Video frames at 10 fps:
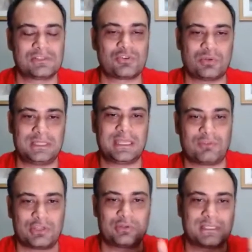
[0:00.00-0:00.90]
So only thing
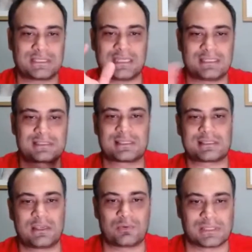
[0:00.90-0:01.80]
what you can change is the
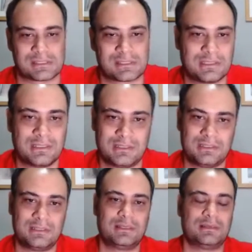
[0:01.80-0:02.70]
sequence.
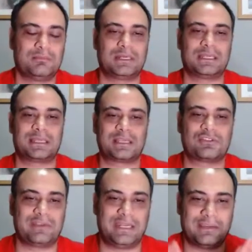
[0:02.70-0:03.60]
But in case
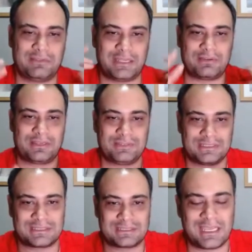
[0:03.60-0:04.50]
of India, we never
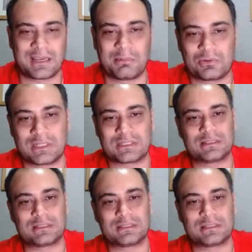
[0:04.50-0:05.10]
even think about that